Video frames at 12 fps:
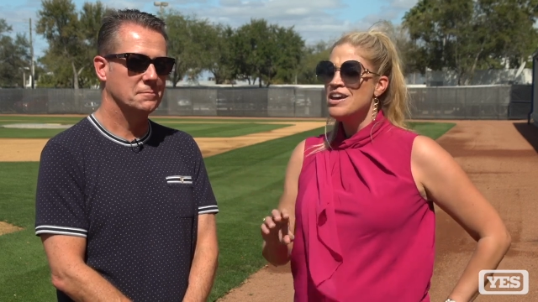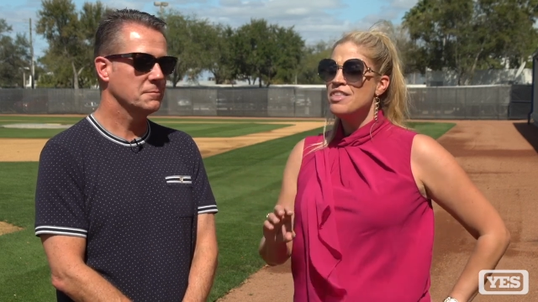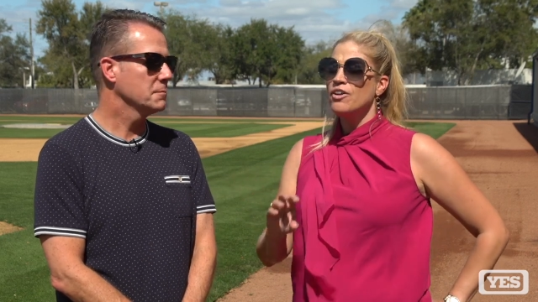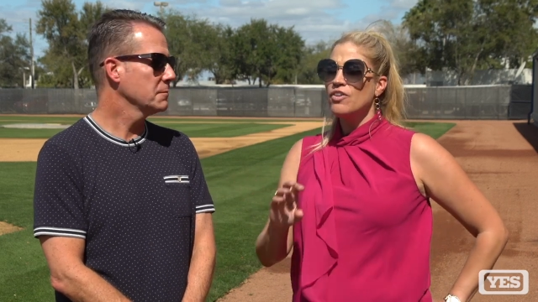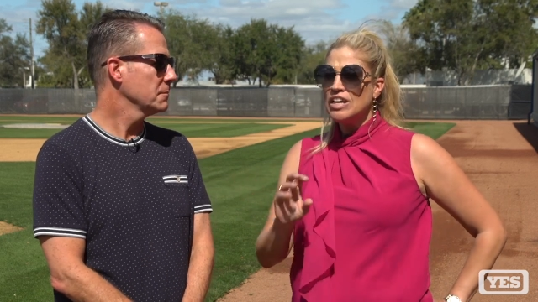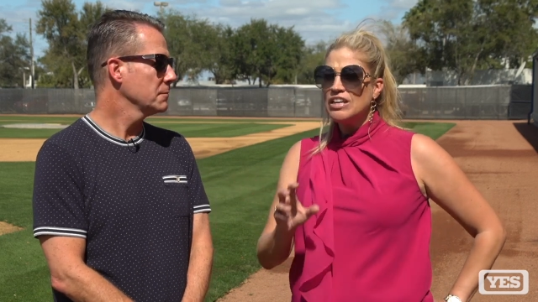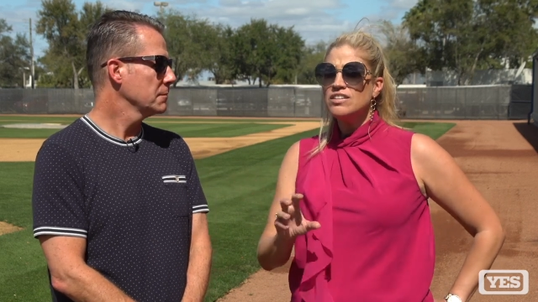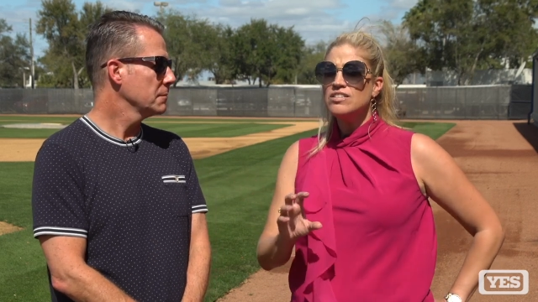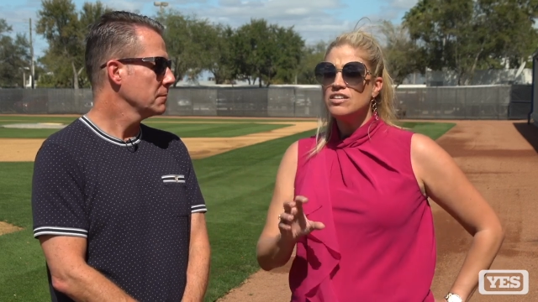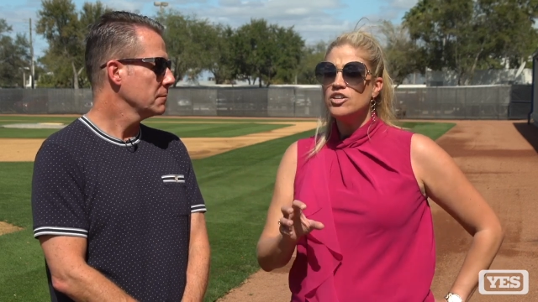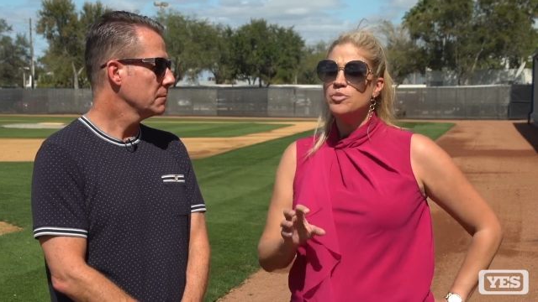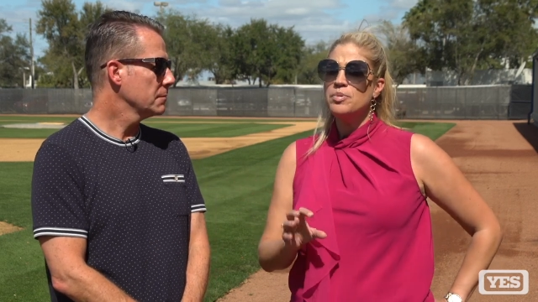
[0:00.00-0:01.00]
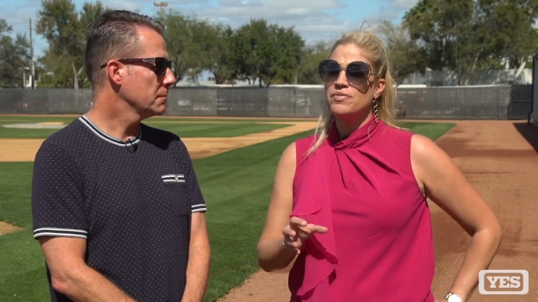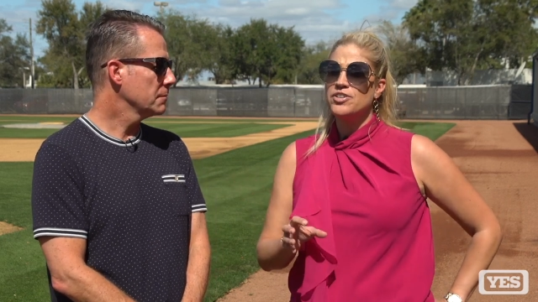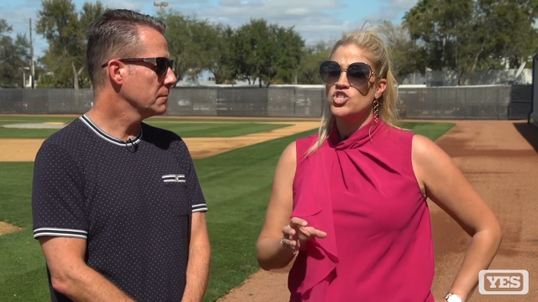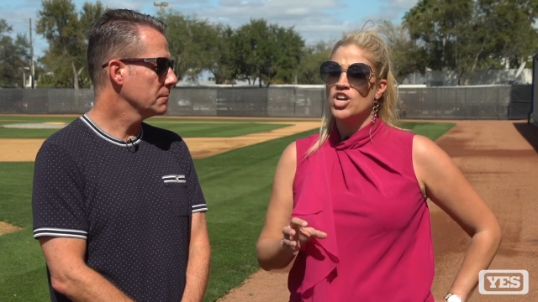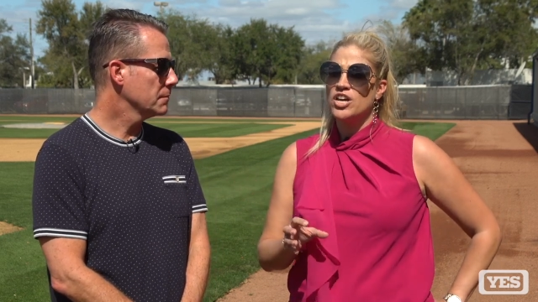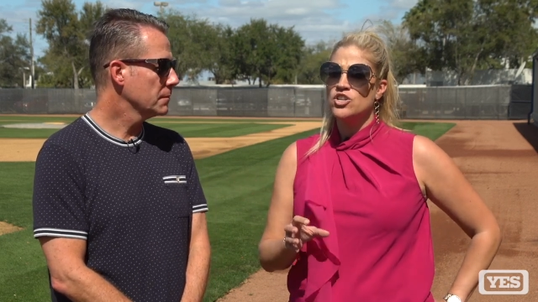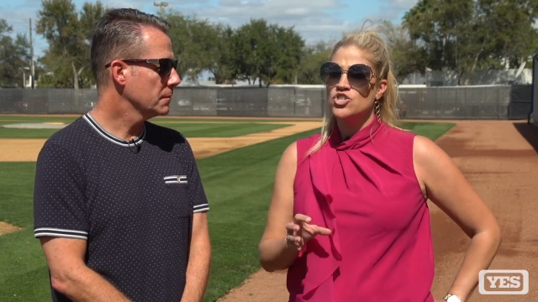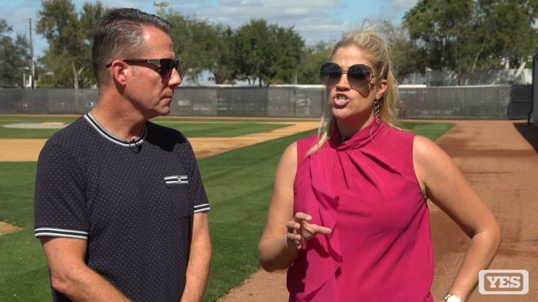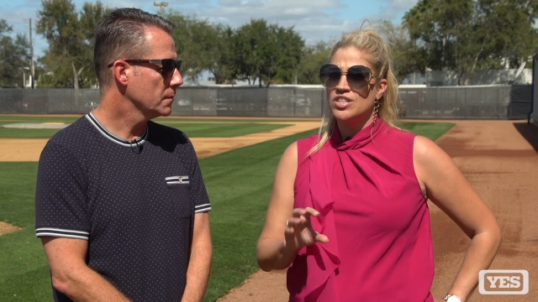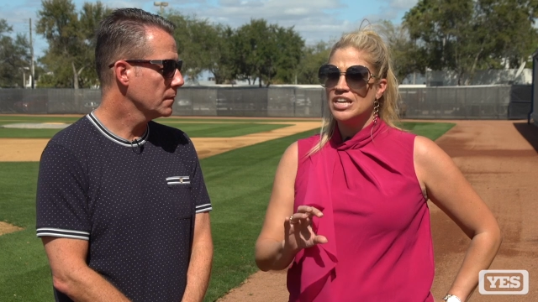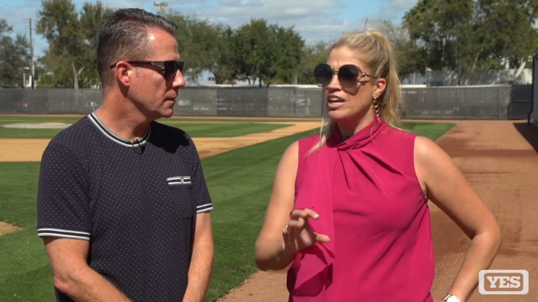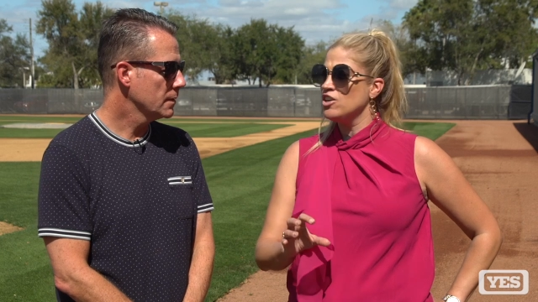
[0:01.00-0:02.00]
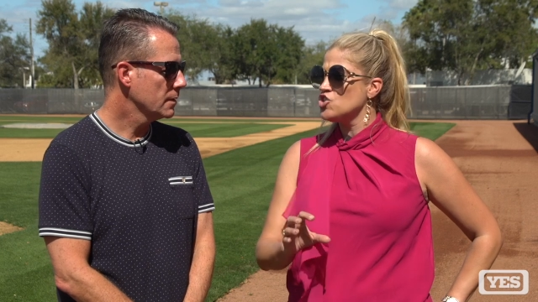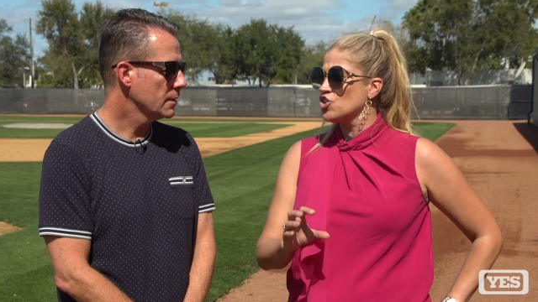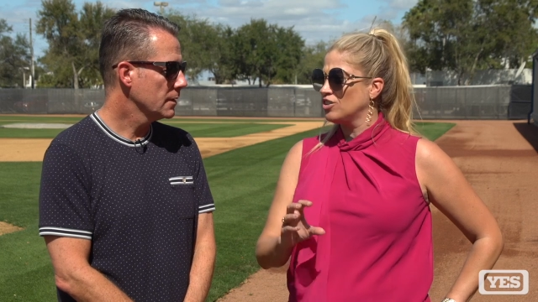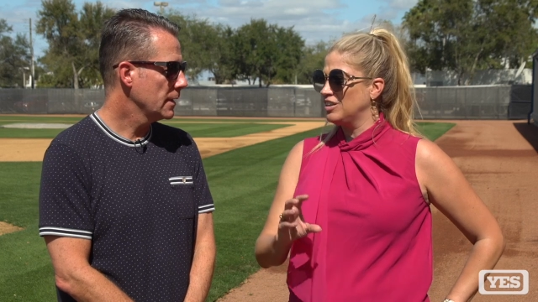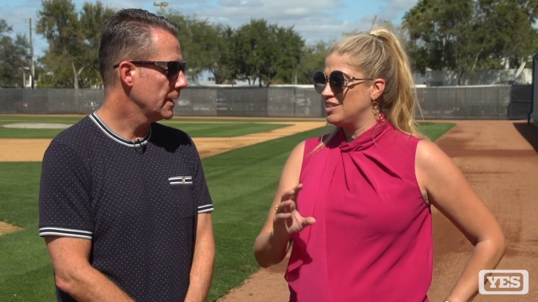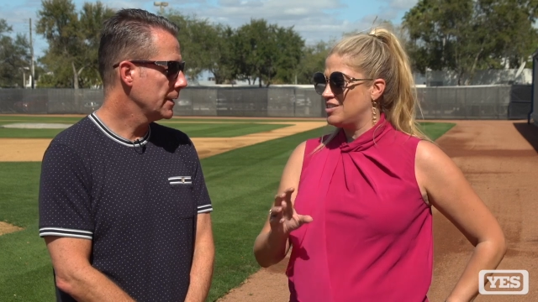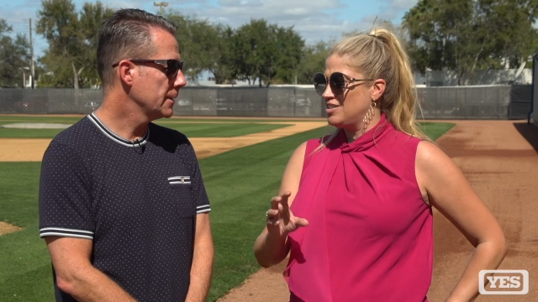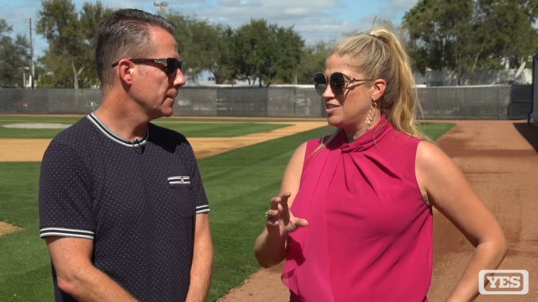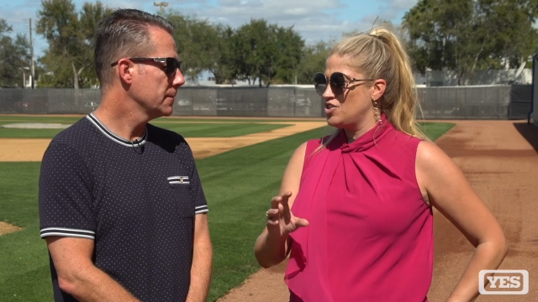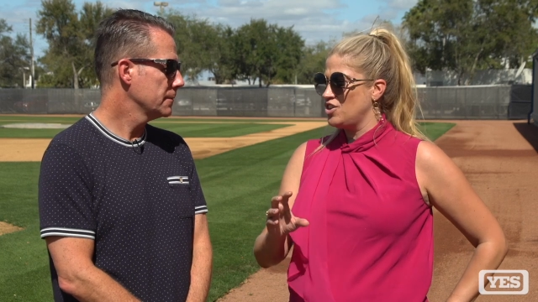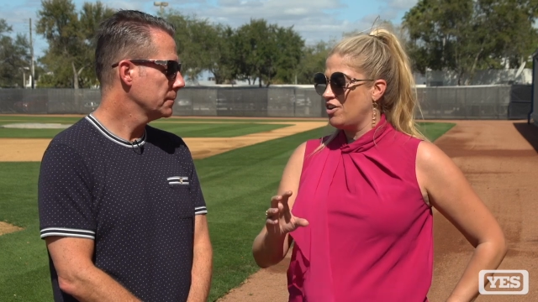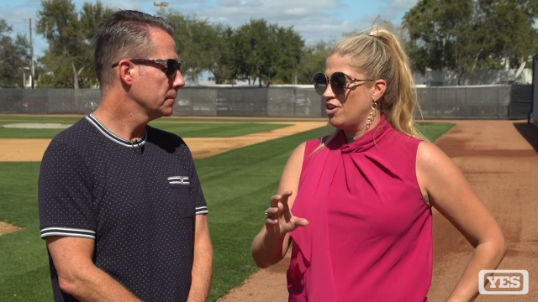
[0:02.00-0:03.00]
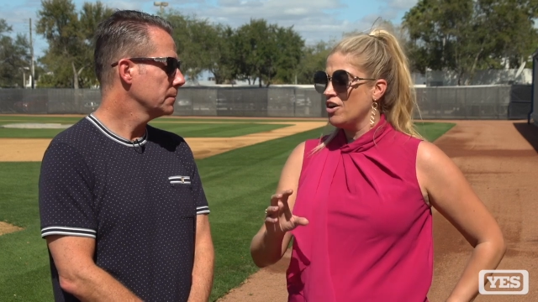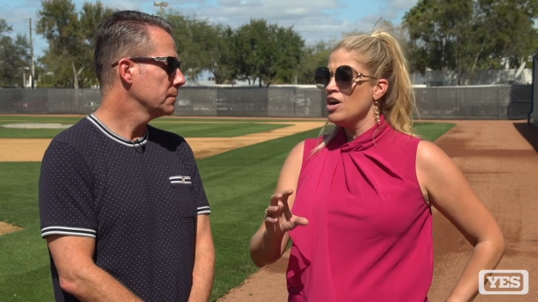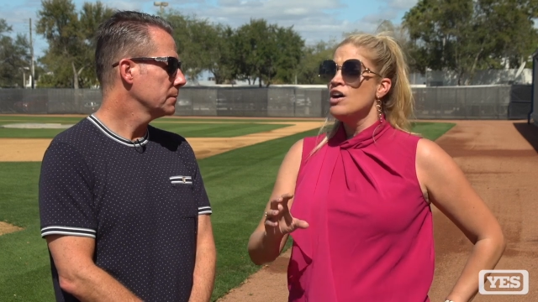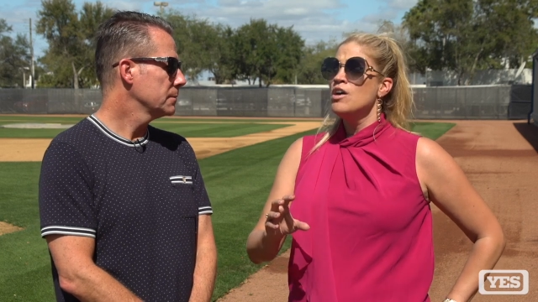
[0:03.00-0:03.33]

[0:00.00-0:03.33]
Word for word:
Speaker 1: There is a little bit of a change to the injured list this year.